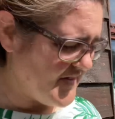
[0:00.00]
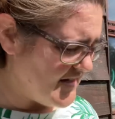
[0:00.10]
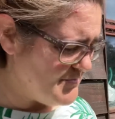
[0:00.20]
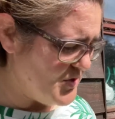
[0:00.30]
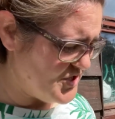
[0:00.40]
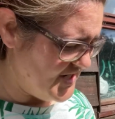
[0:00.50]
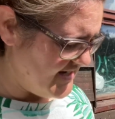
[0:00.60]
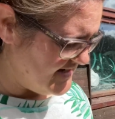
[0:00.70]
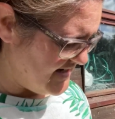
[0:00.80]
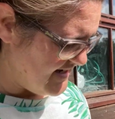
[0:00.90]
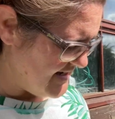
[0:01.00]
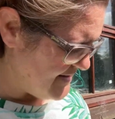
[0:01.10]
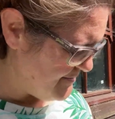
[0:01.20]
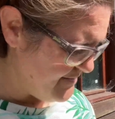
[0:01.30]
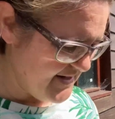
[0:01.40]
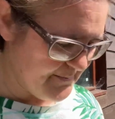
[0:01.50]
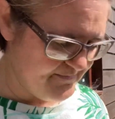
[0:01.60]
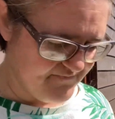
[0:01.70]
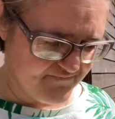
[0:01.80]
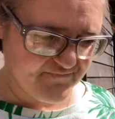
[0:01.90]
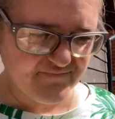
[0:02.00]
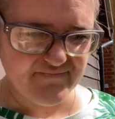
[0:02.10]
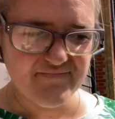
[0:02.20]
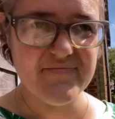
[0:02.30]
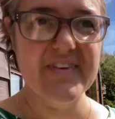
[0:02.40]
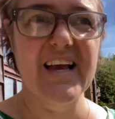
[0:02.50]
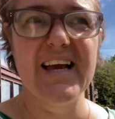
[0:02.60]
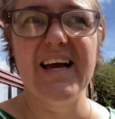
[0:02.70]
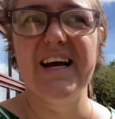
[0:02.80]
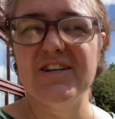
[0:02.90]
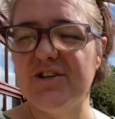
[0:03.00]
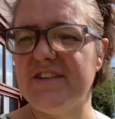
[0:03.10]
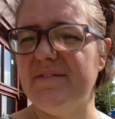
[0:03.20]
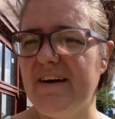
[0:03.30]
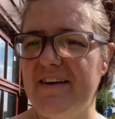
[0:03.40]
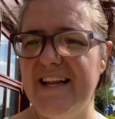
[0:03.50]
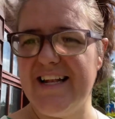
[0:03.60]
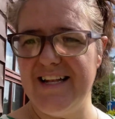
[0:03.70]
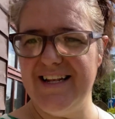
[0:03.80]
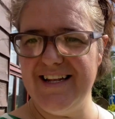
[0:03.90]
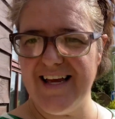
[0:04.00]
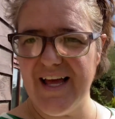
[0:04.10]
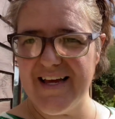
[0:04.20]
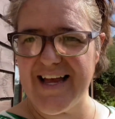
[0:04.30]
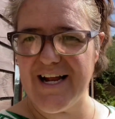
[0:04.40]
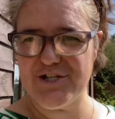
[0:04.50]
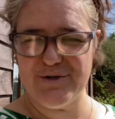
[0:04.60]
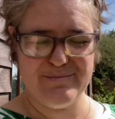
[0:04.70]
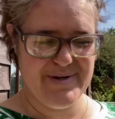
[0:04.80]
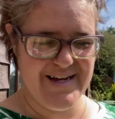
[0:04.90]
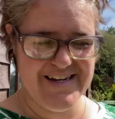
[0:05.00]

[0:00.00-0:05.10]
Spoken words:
It's much easier, but just a very little catch up.